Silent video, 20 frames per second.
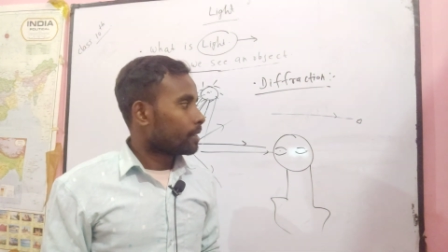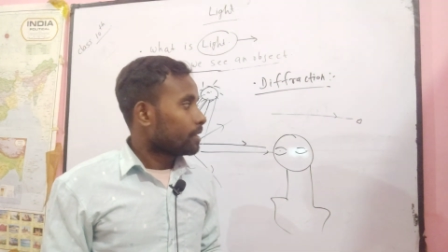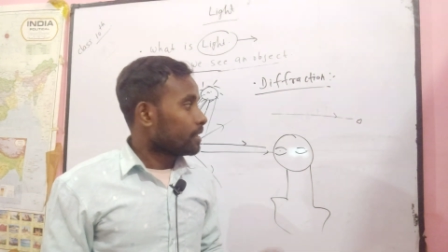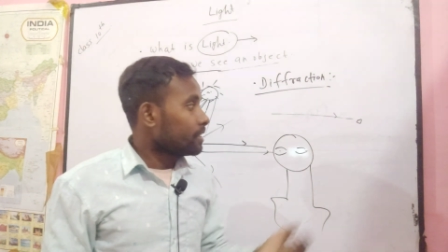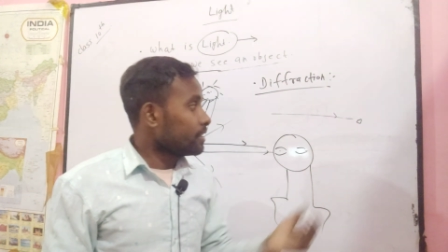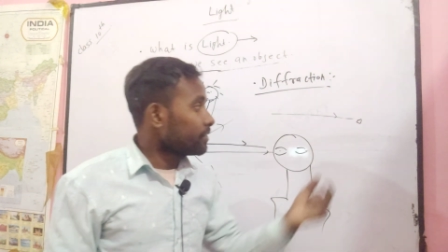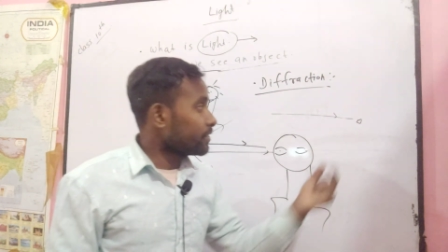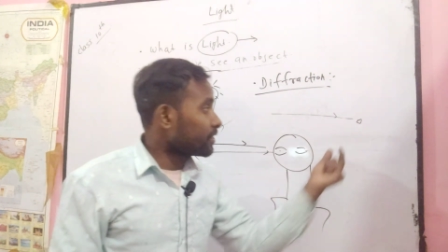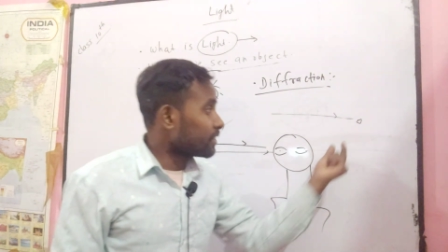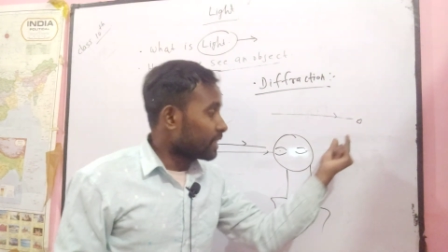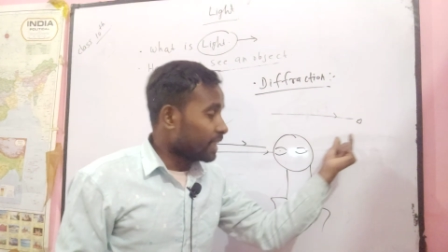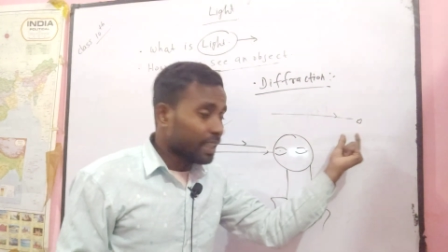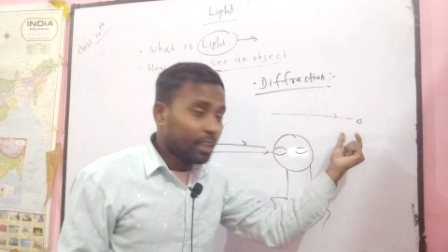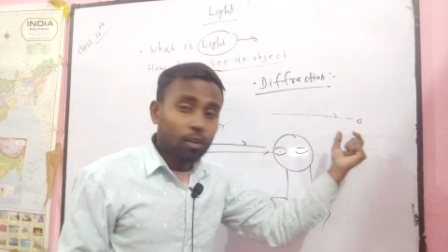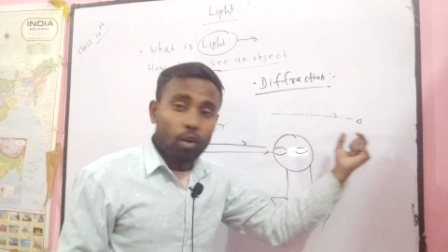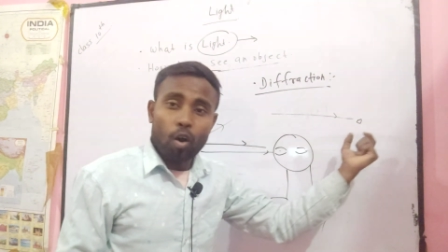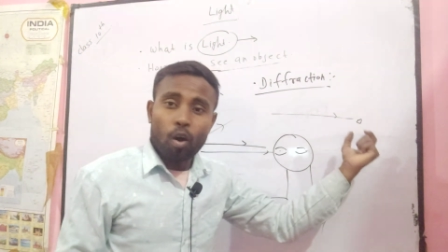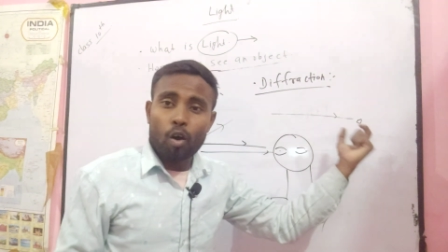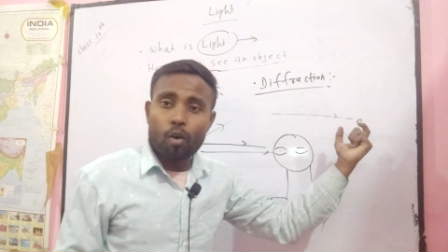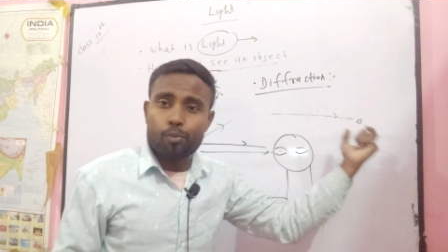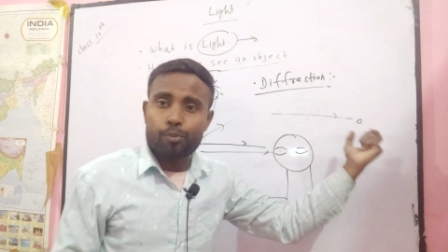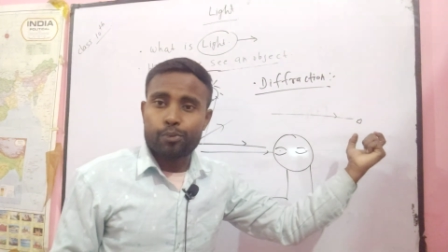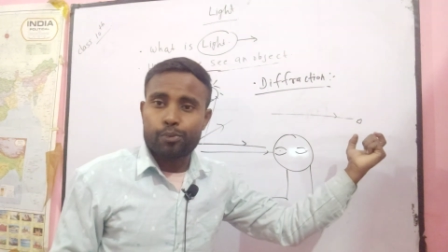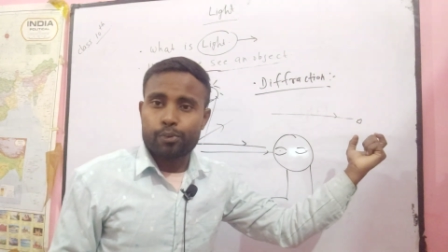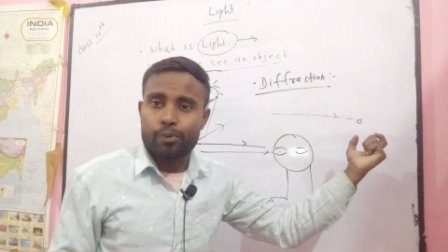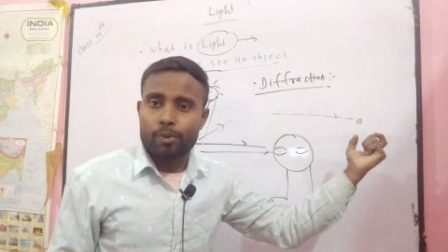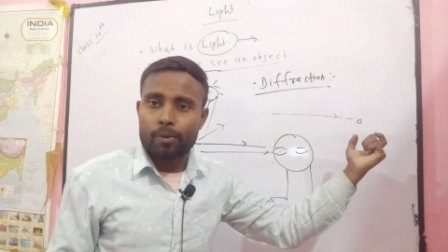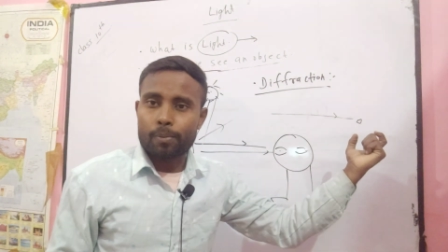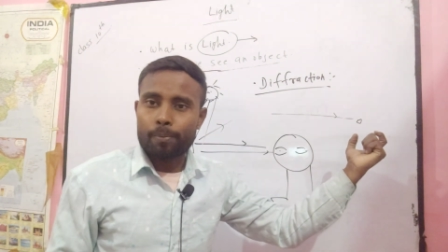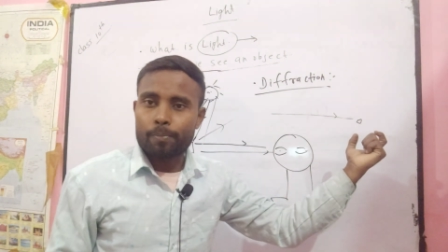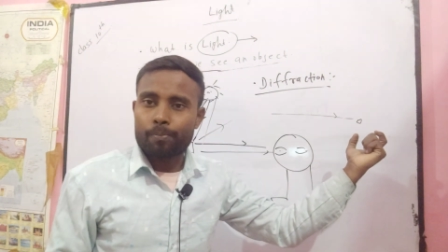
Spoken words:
instead of